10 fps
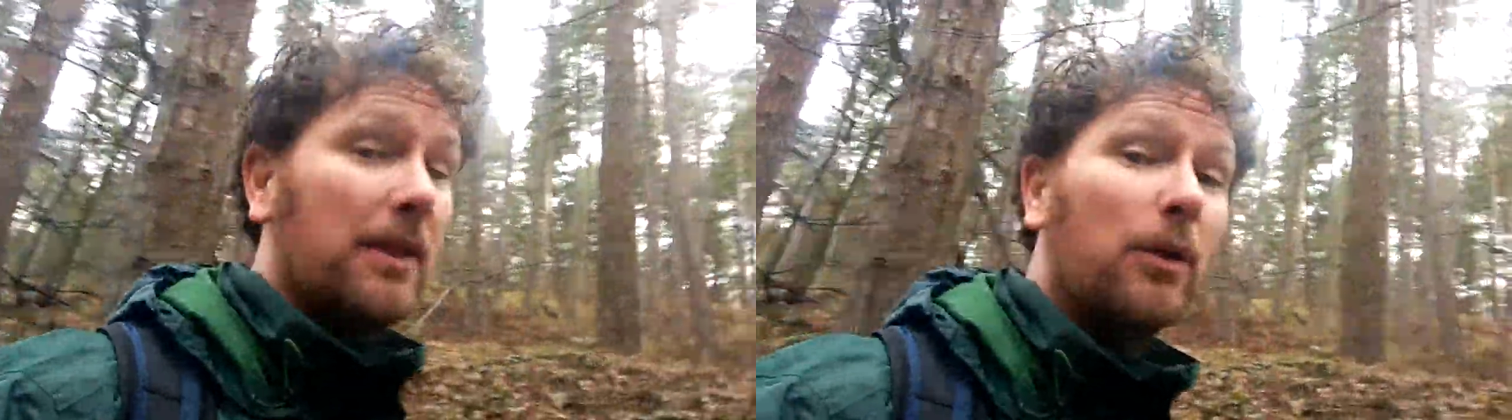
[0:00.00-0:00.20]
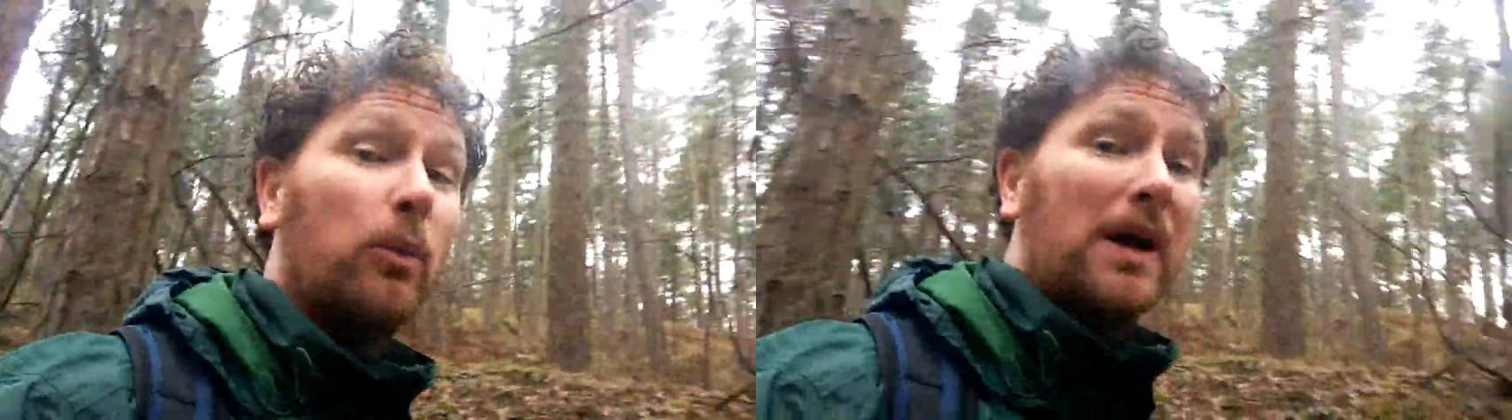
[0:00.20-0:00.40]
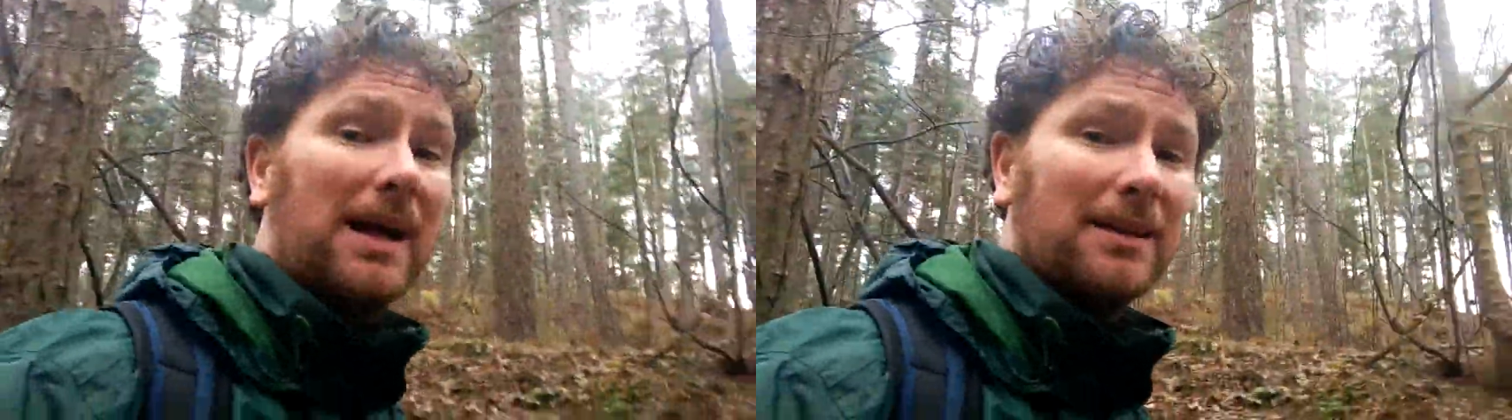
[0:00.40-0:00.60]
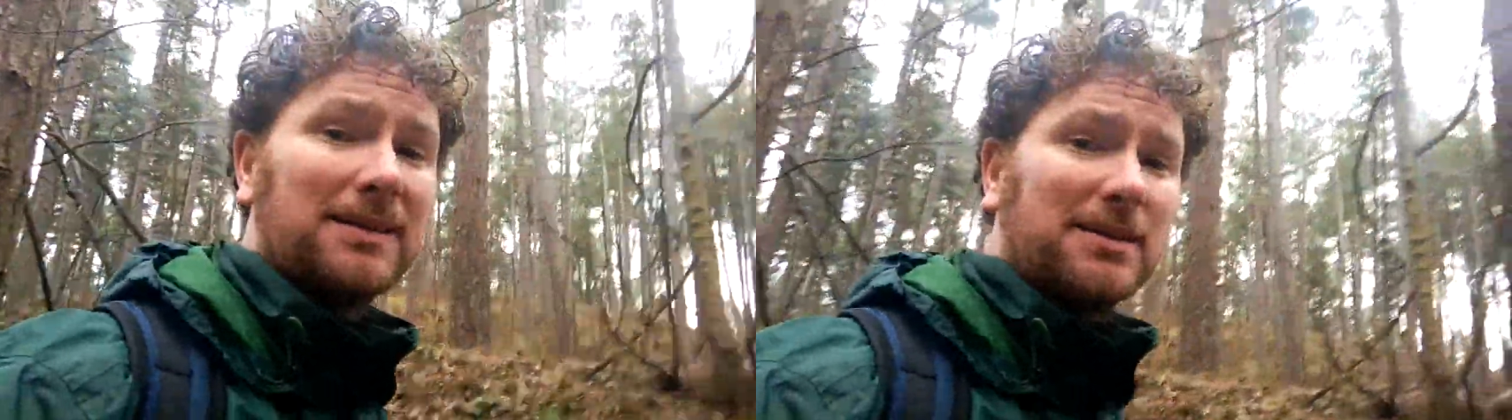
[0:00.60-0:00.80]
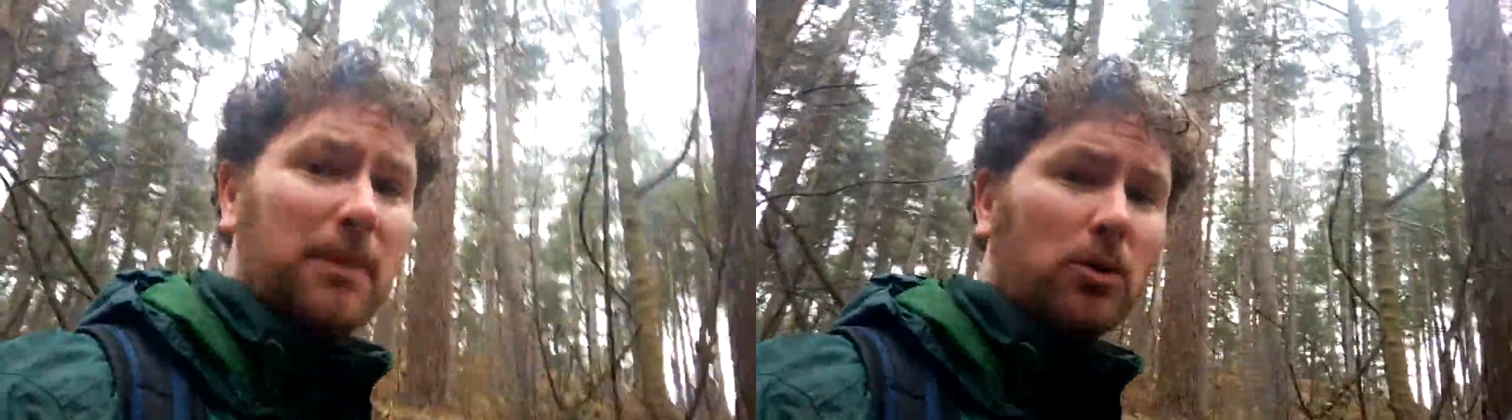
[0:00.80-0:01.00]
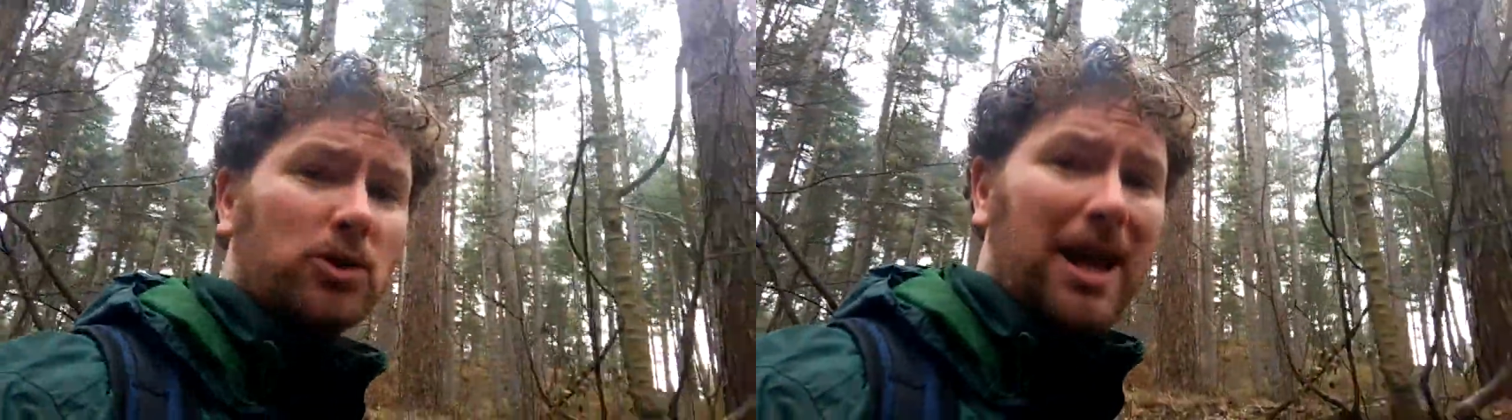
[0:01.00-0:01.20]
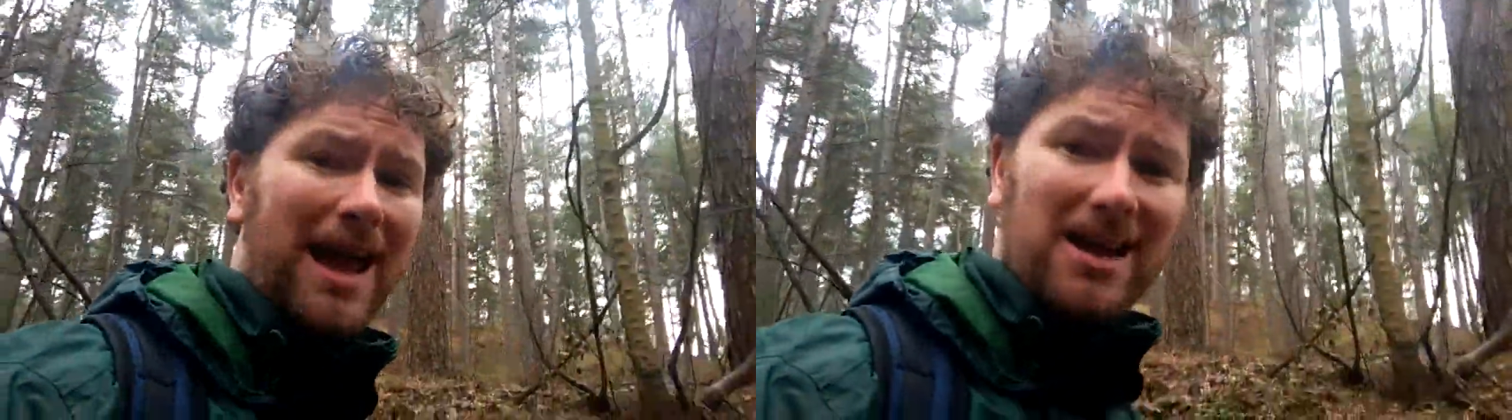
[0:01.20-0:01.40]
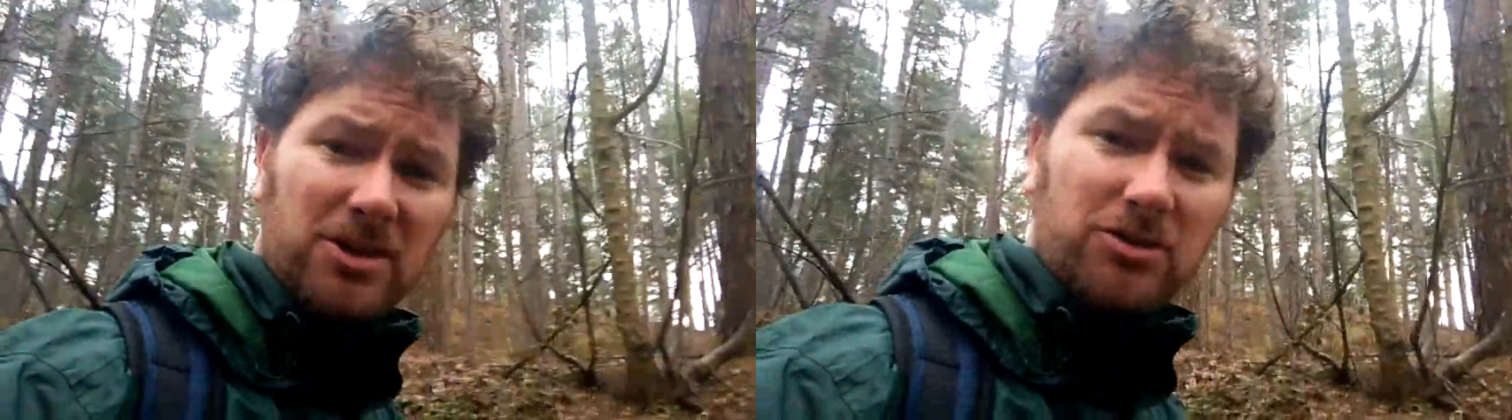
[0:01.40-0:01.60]
the world's most
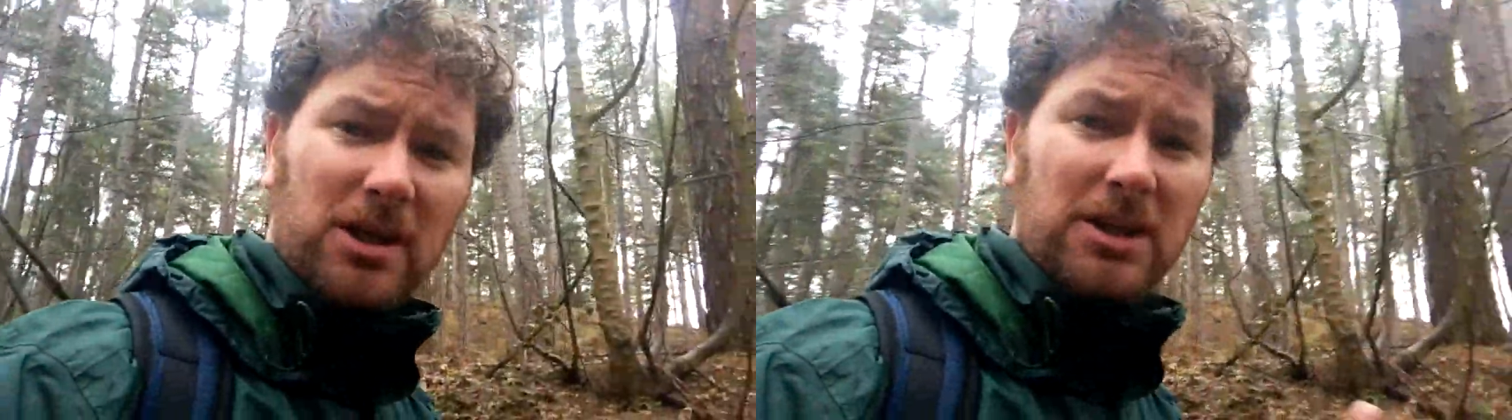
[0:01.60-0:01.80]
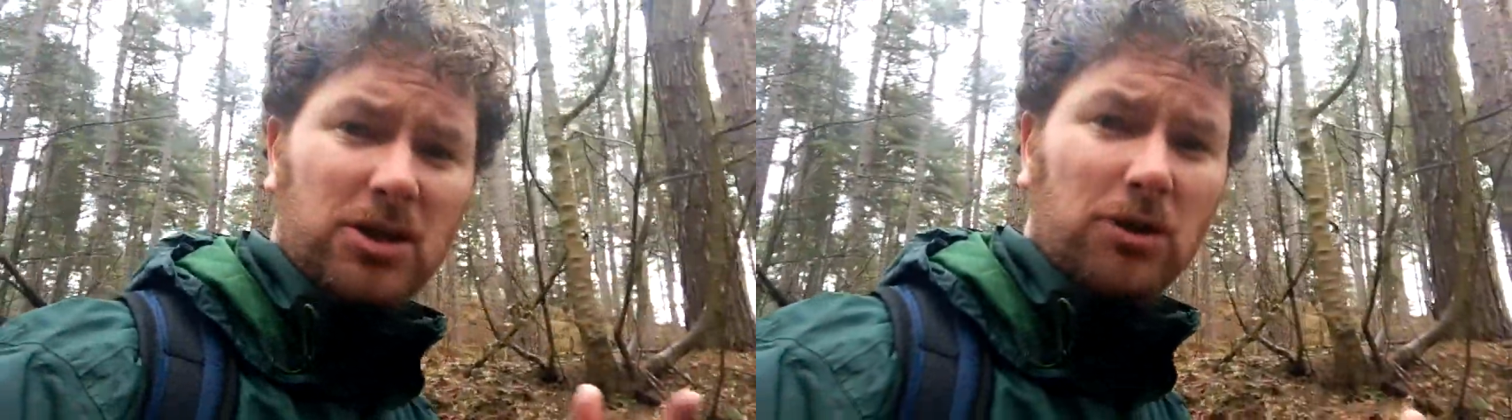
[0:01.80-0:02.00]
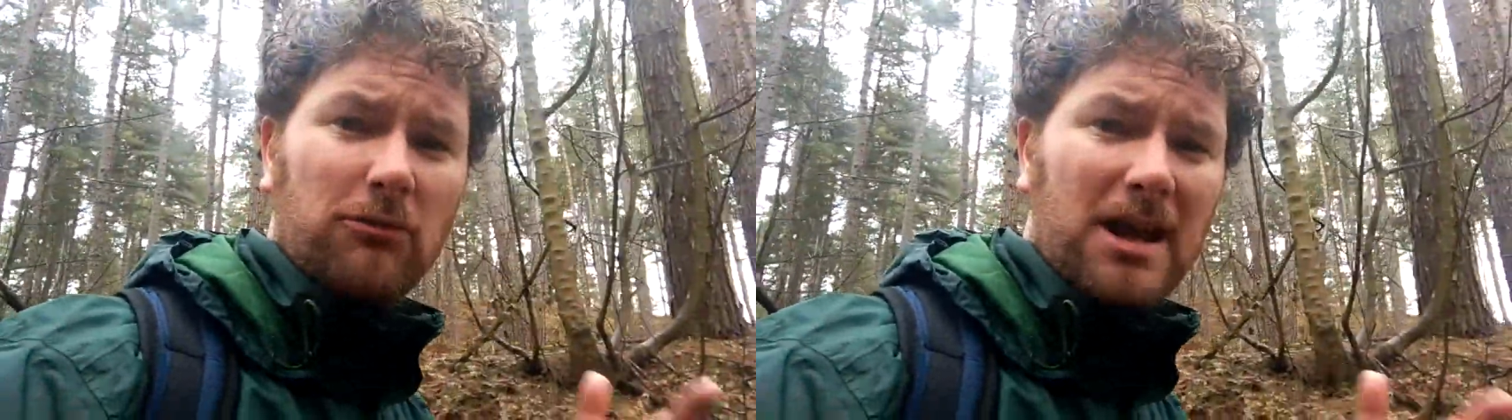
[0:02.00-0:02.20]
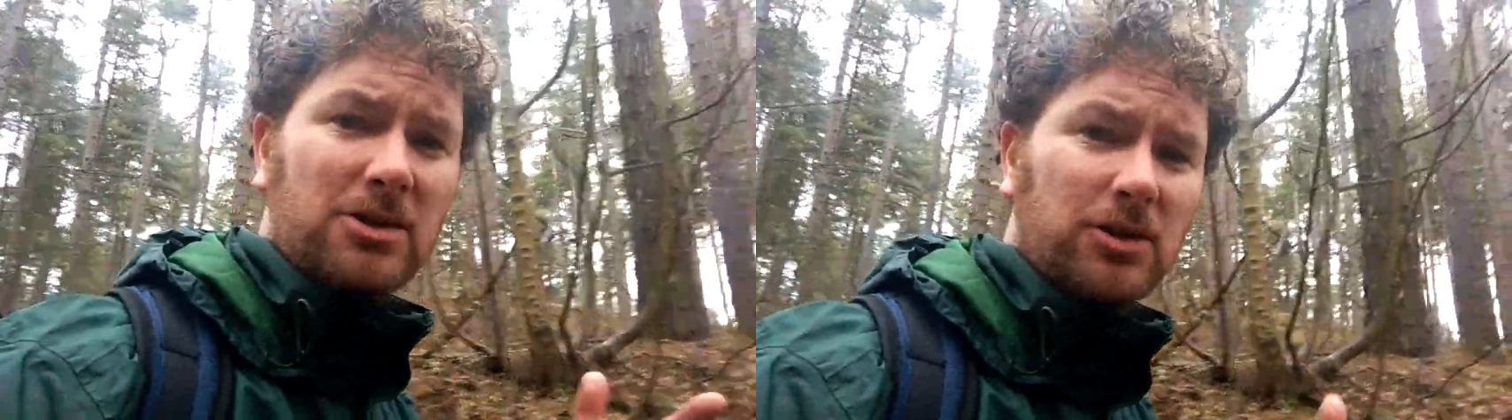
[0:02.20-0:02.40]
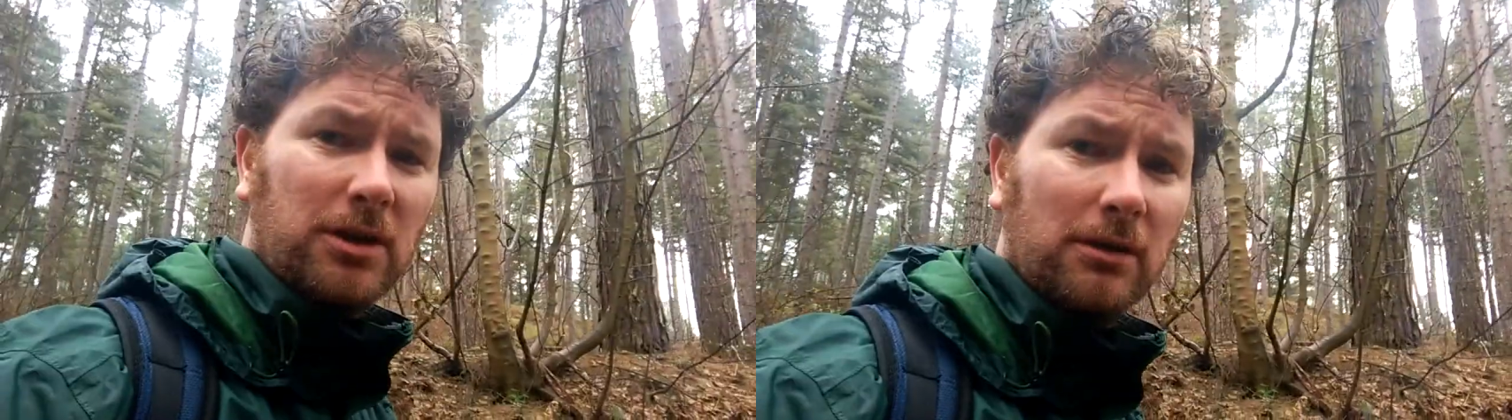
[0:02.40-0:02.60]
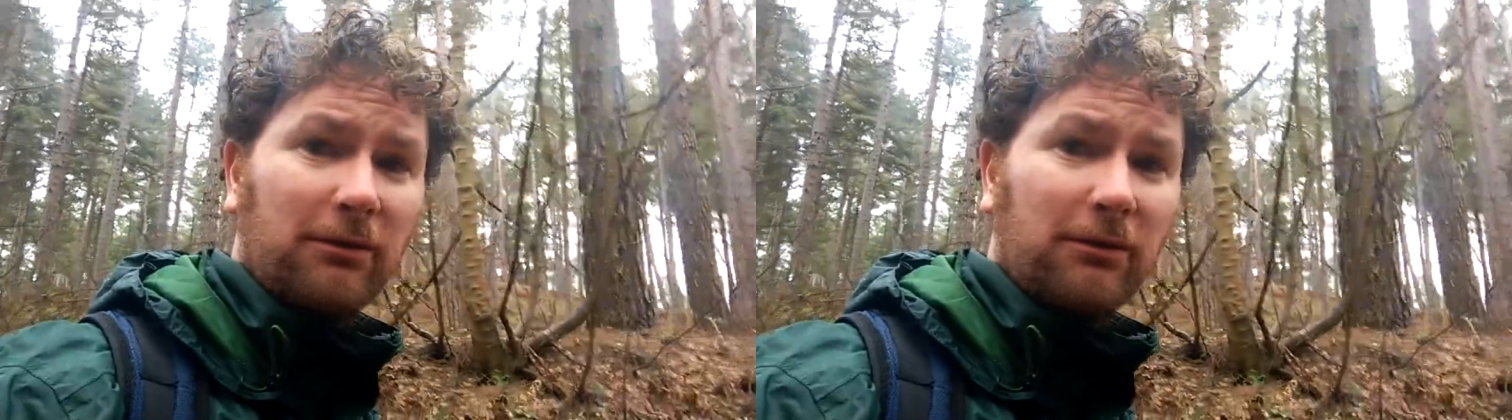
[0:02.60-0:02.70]
extraterrestrial